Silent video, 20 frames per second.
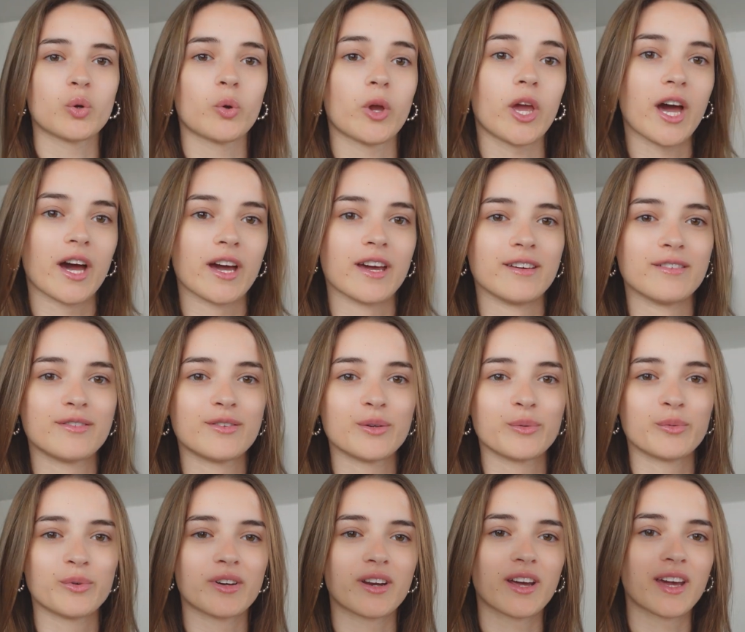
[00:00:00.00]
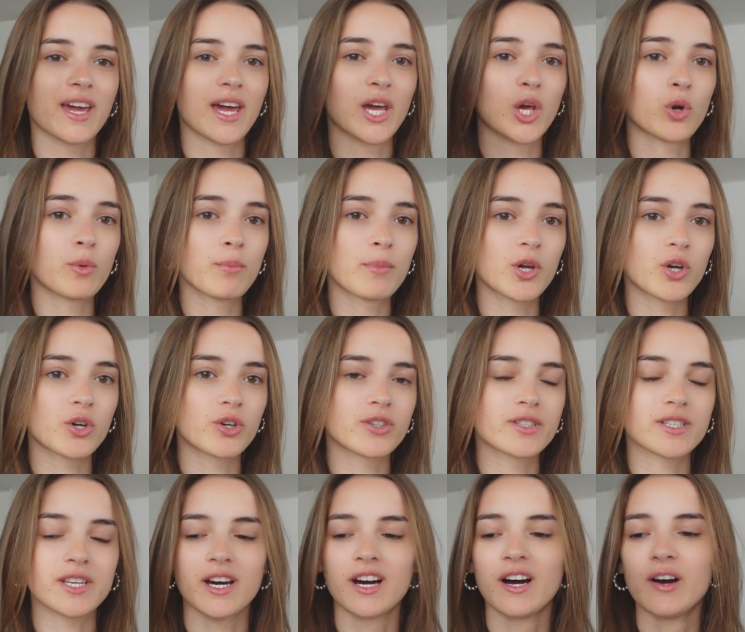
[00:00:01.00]
yeah, if you want to get your
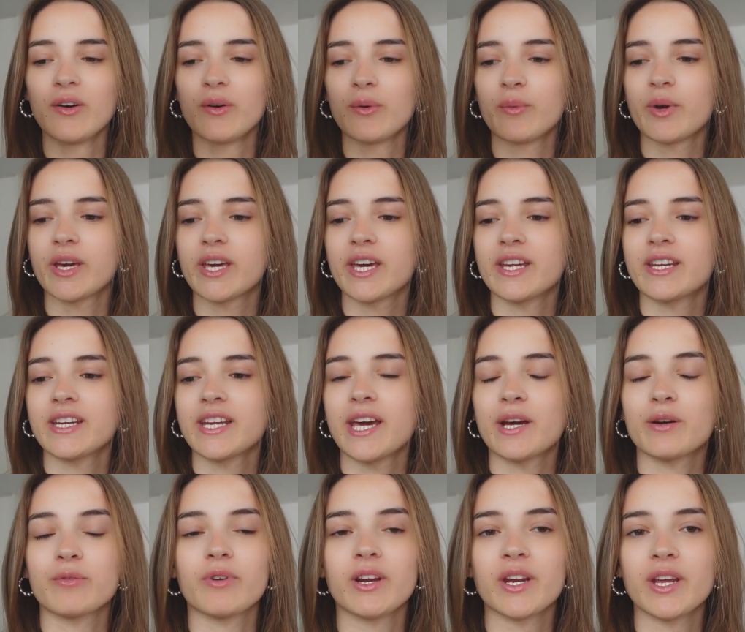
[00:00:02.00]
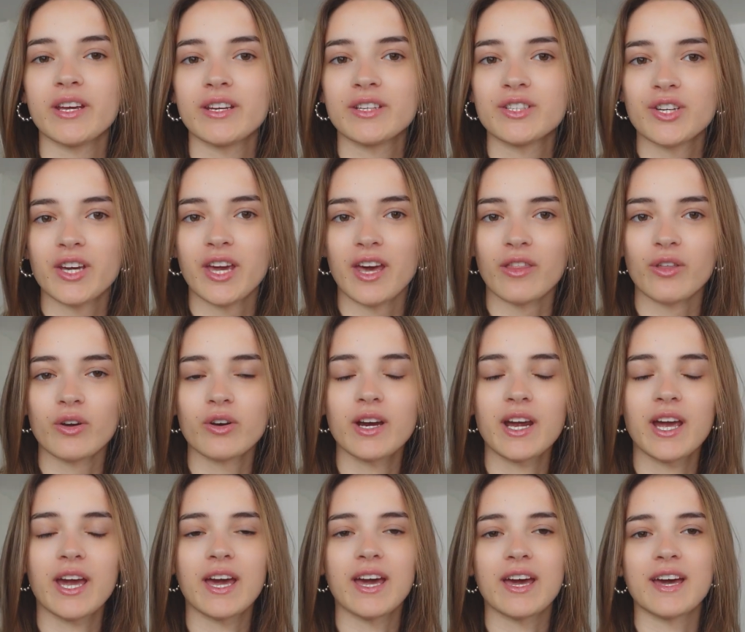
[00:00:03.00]
mirrors out, we can get ready
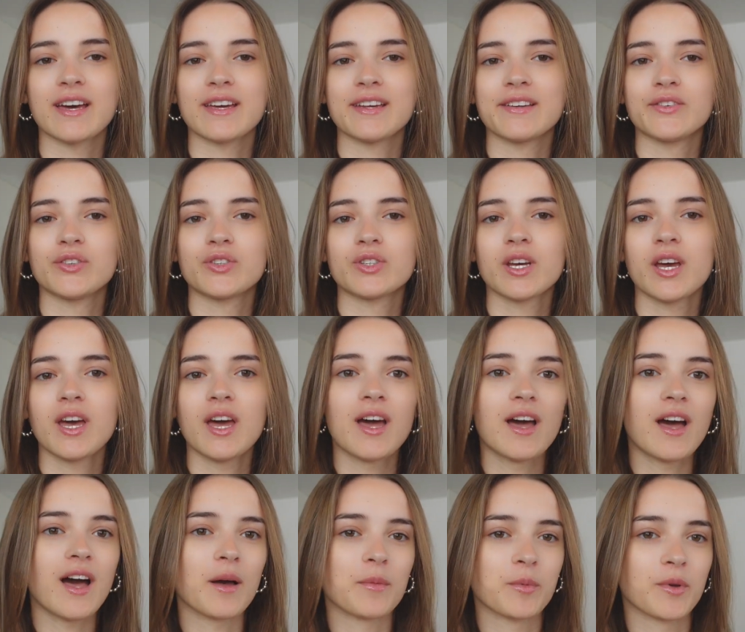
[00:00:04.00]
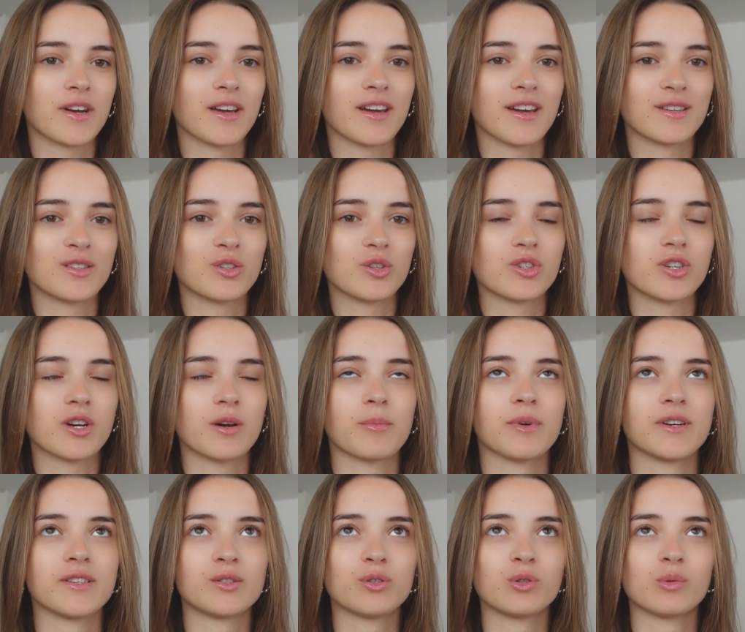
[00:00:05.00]
together, and I'm going to get to share
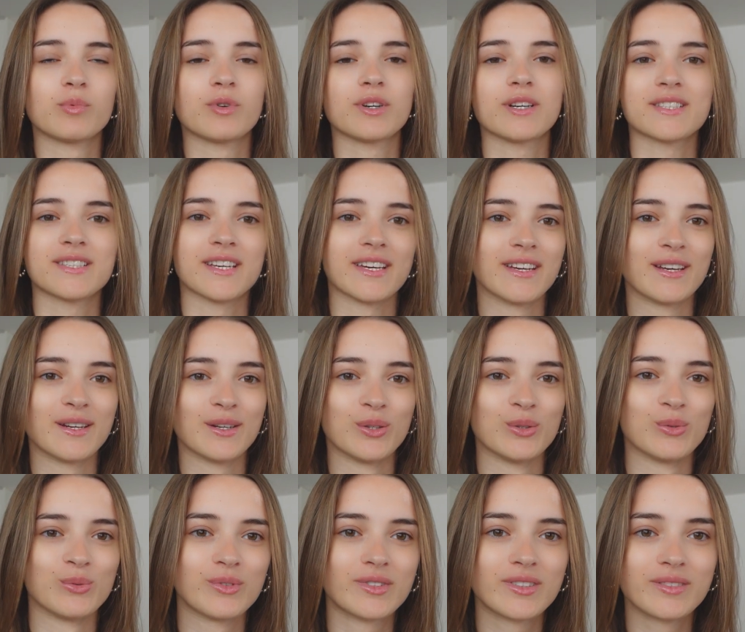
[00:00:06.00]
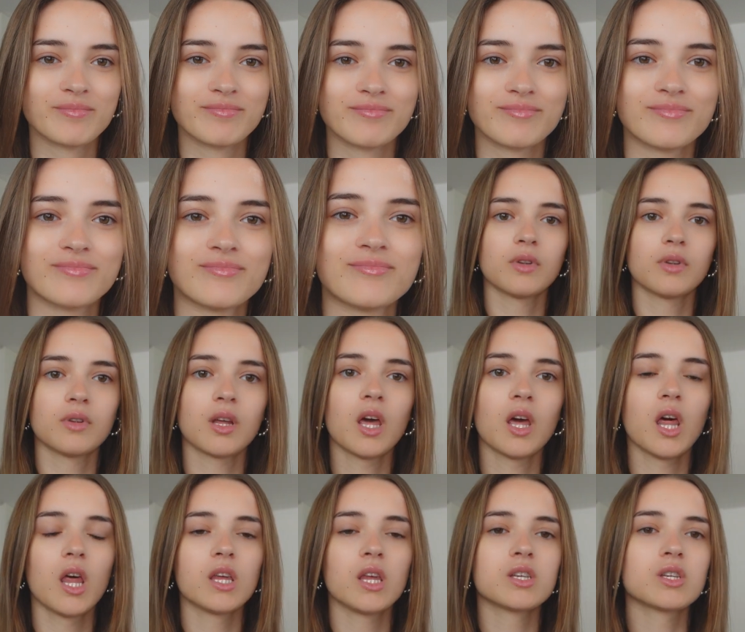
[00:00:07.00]
my super exciting news.
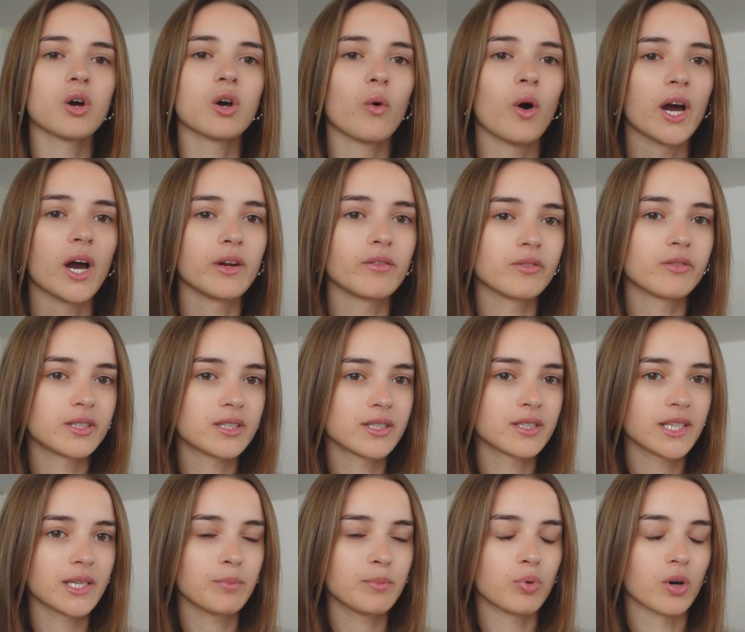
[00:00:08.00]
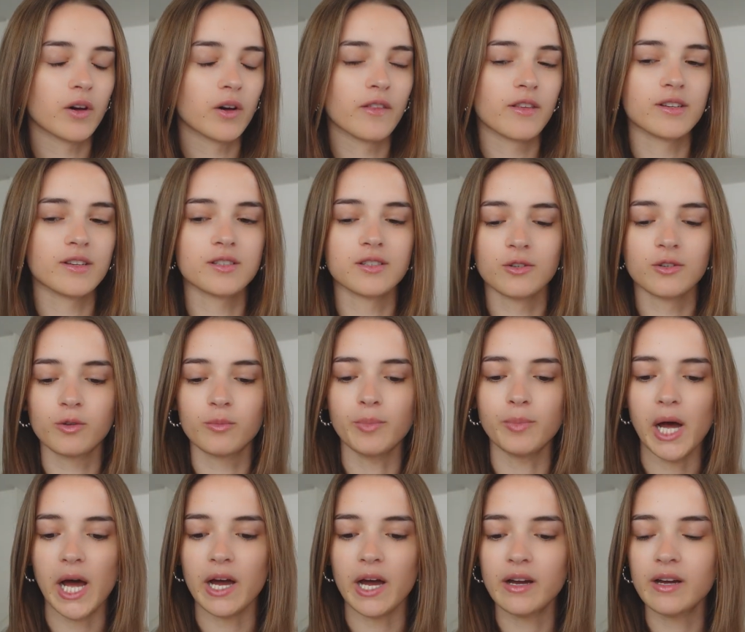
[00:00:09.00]
So I recently bought this little
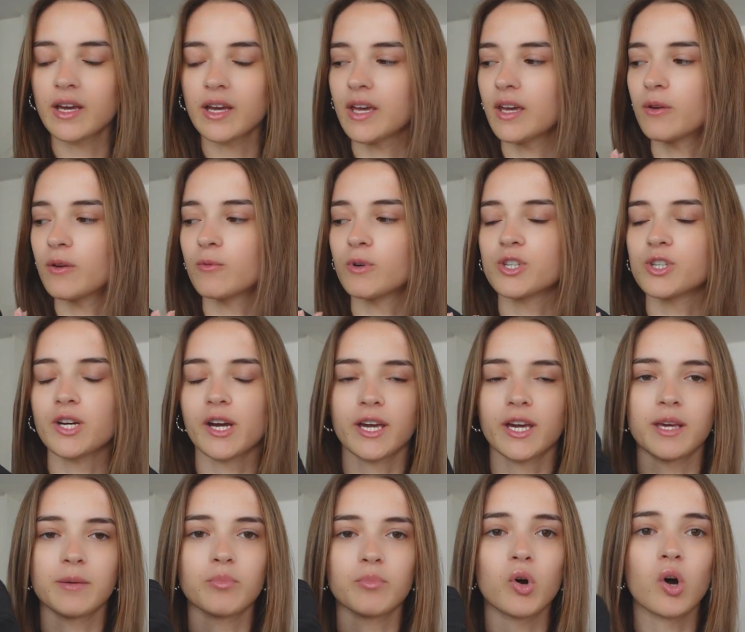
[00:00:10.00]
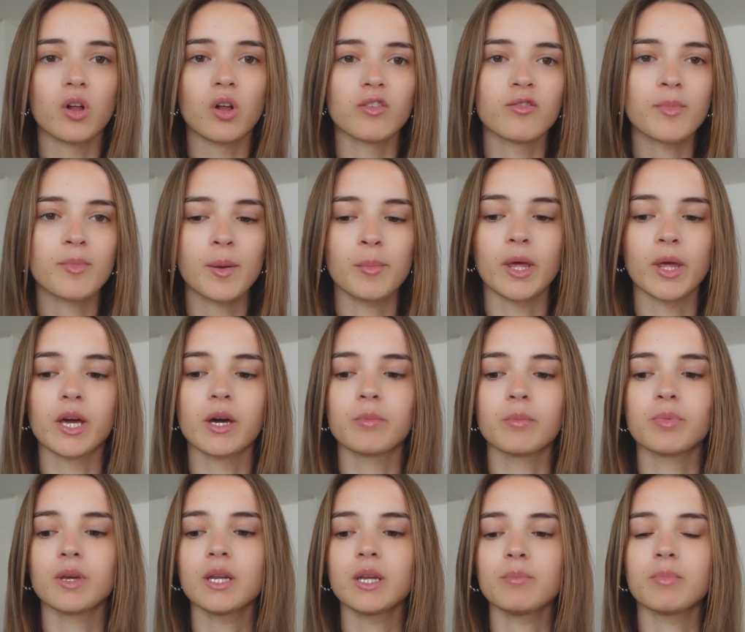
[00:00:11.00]
bag in which I keep all of my
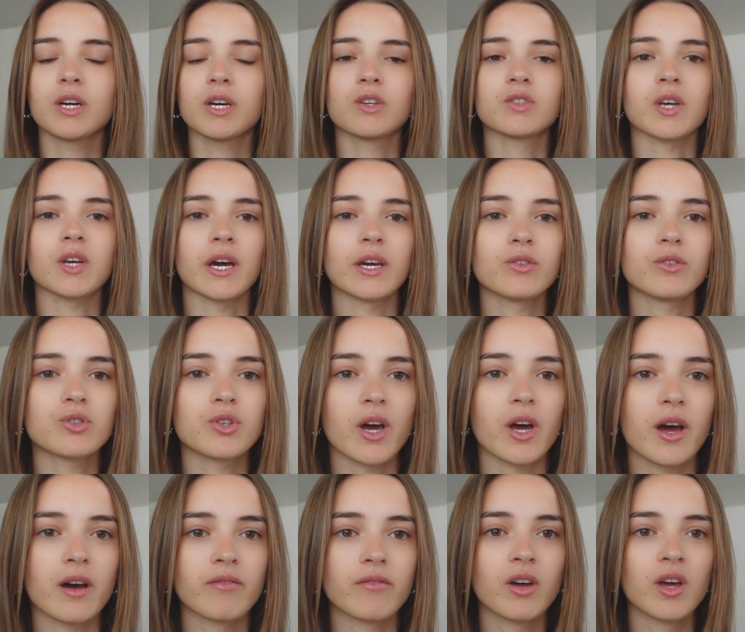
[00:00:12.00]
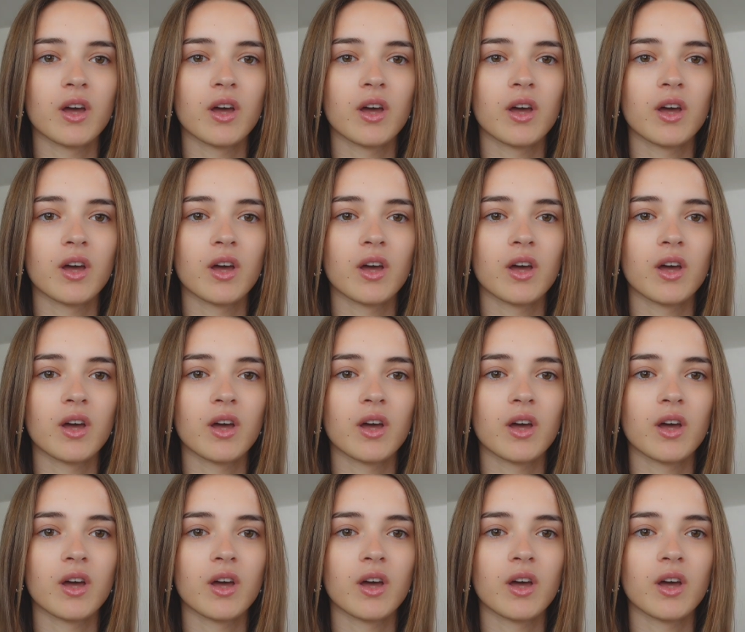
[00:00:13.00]
makeup in because I used to have